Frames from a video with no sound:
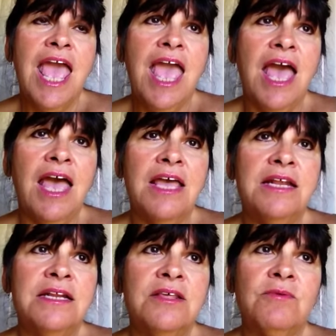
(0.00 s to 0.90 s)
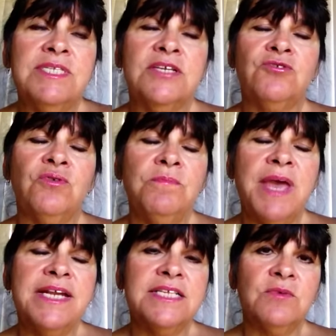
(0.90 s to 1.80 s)
And there was a
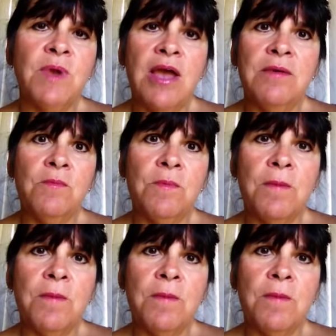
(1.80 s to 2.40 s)
tremendous amount